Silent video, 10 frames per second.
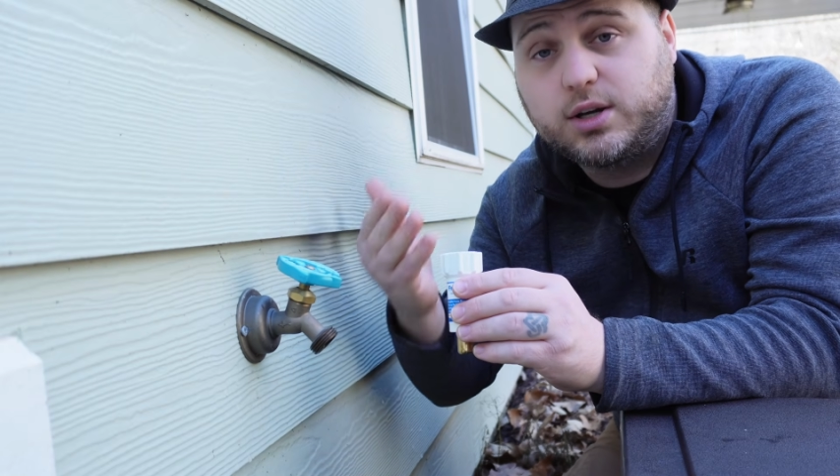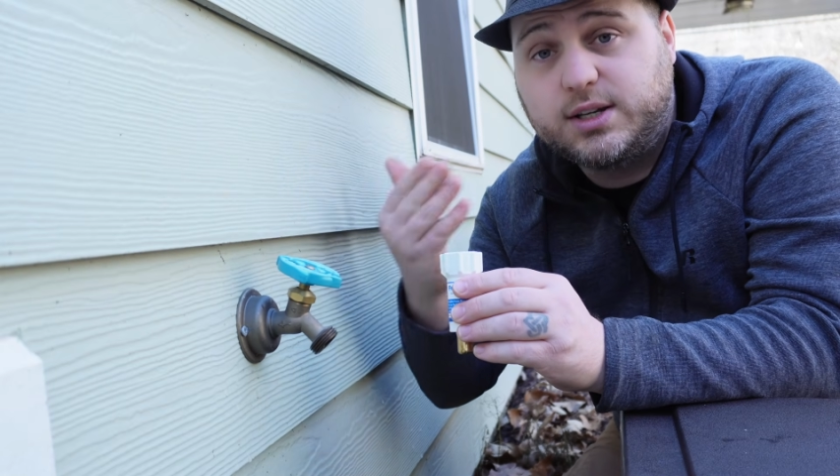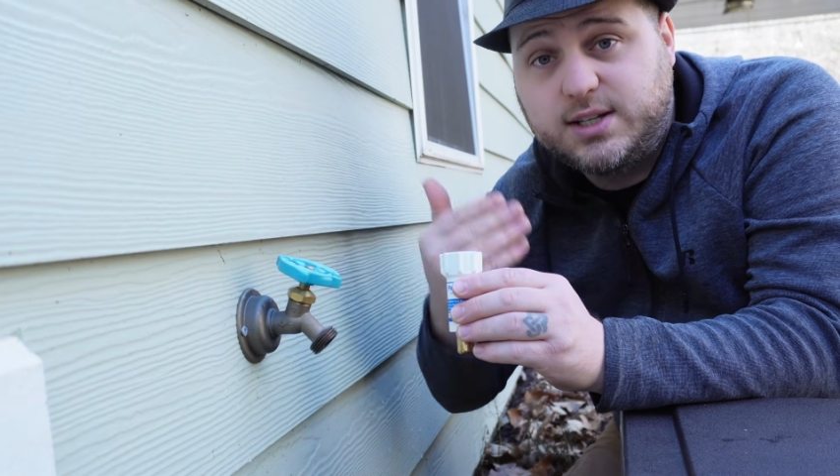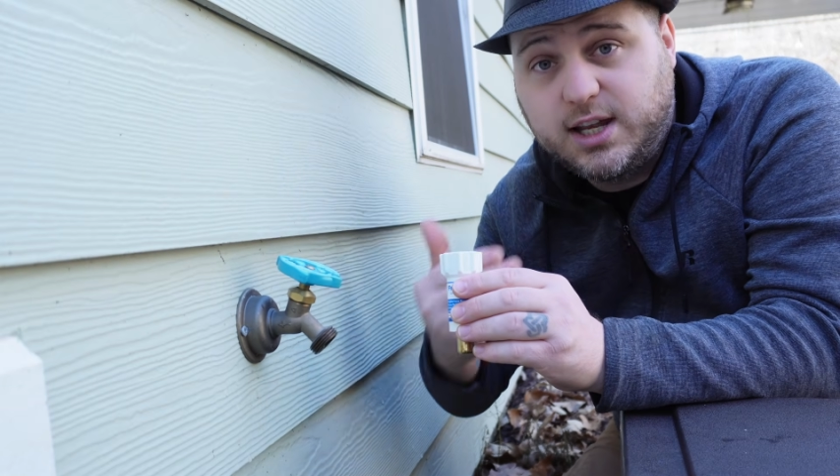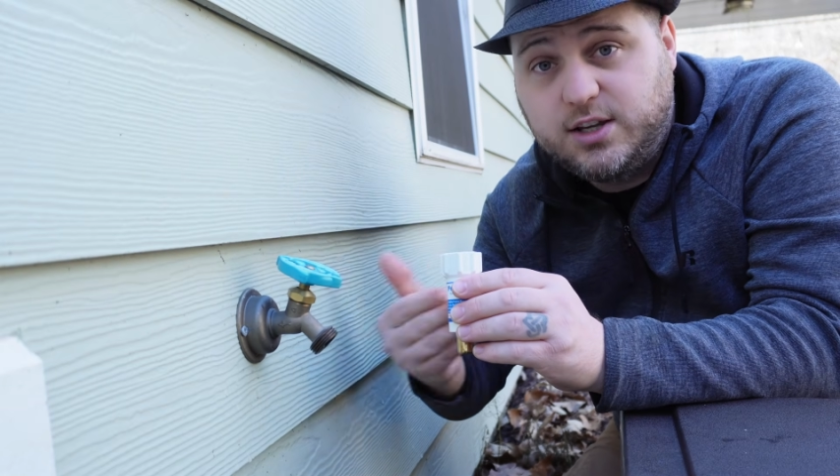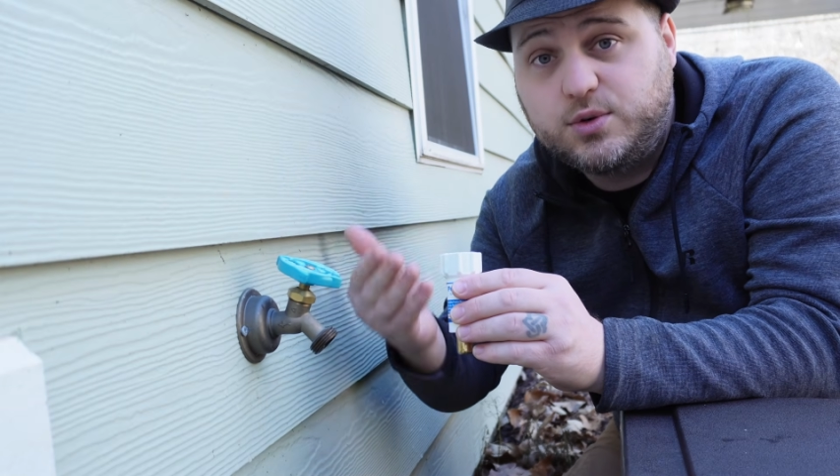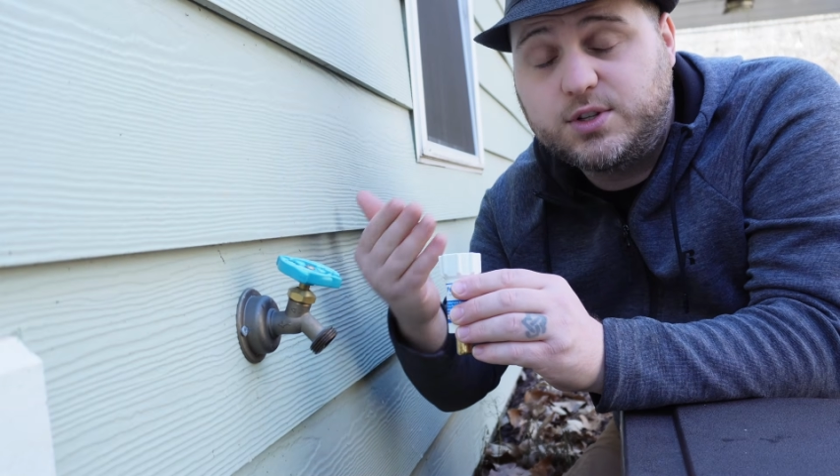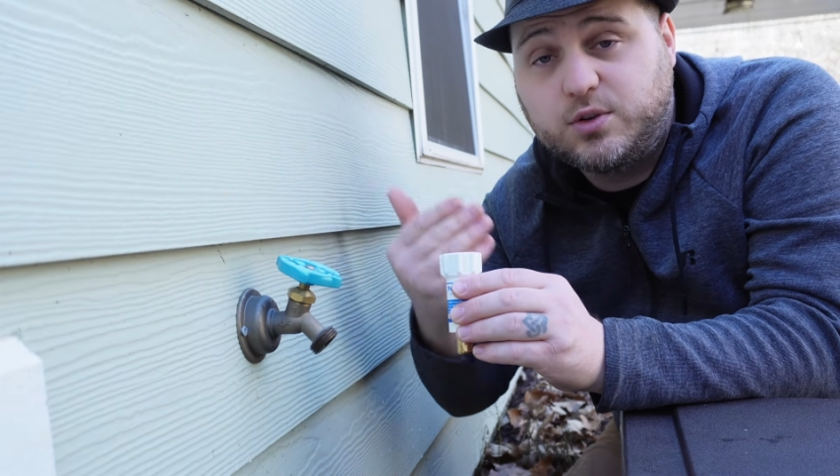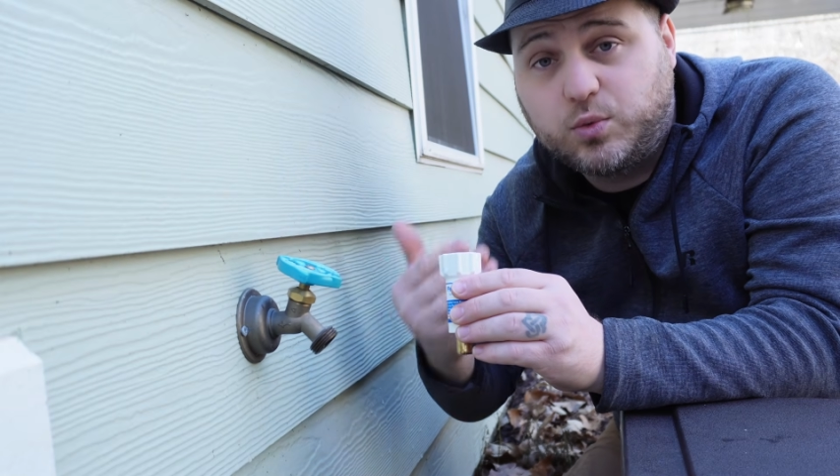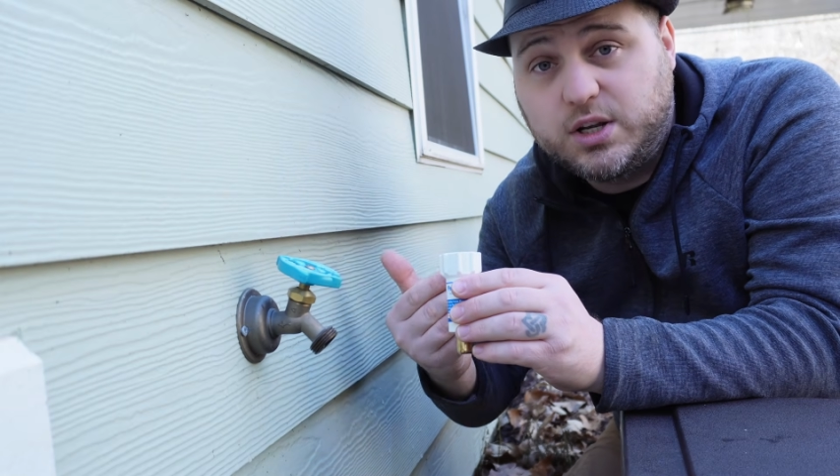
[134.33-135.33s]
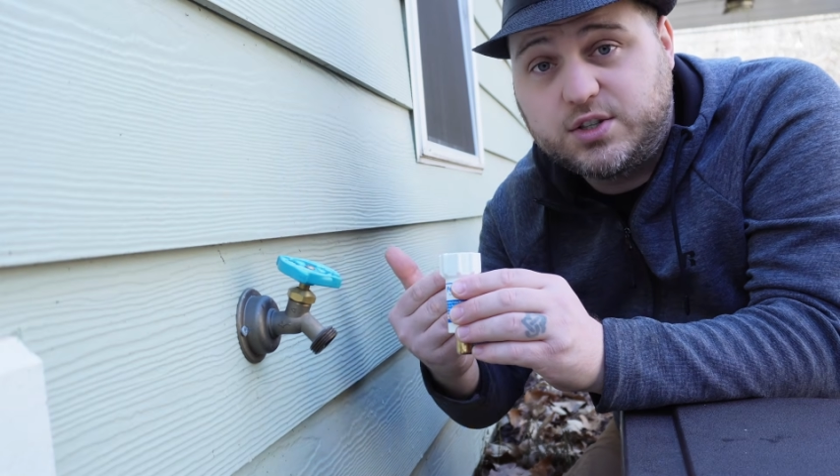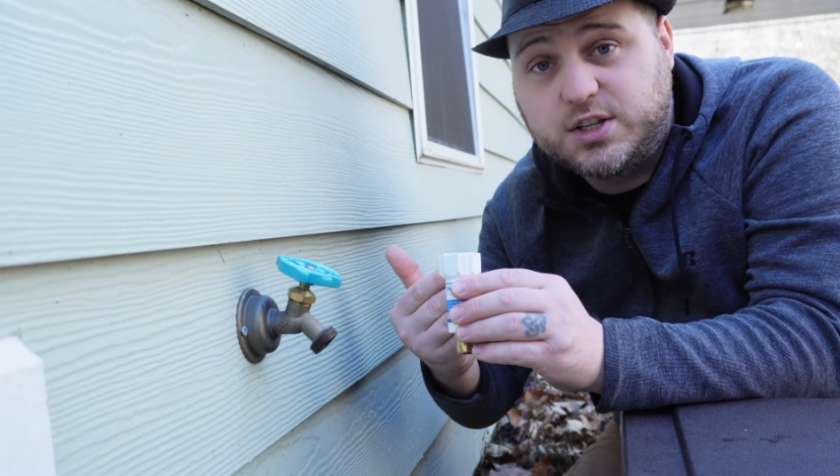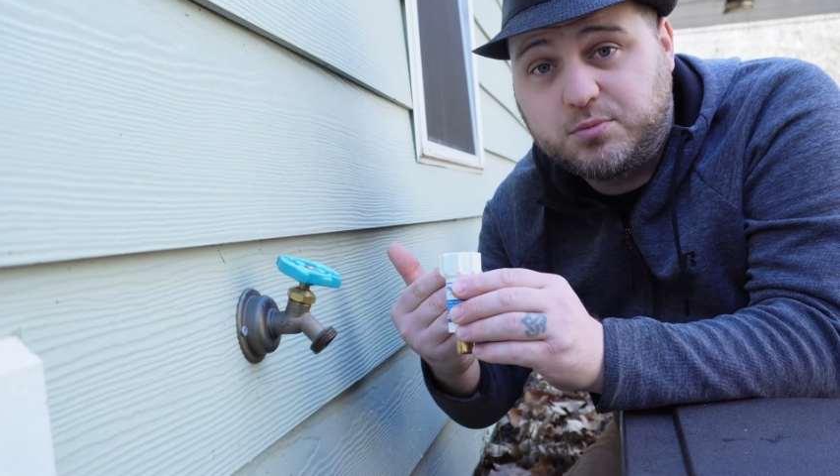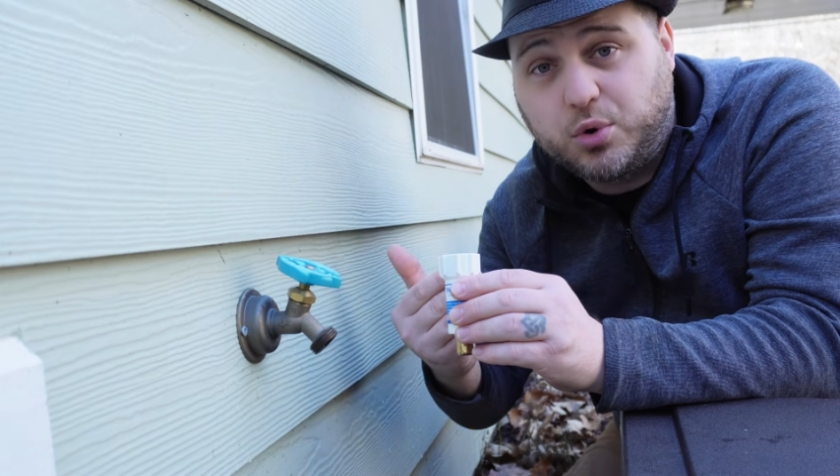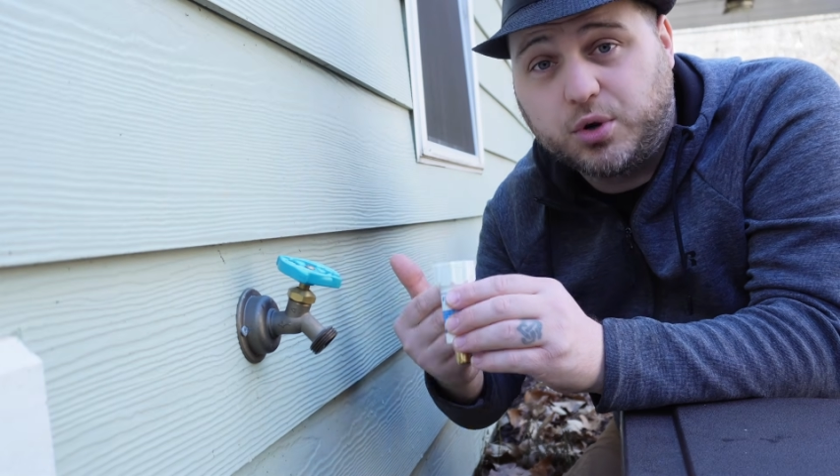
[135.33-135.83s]
continuously reaching
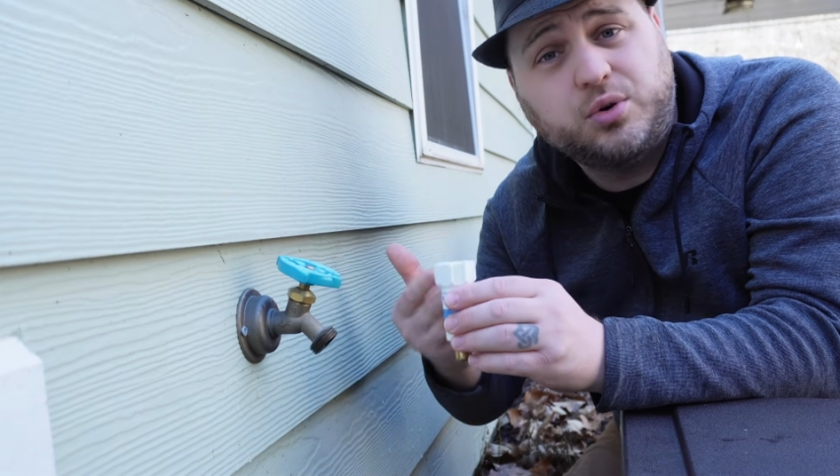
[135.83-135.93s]
this point,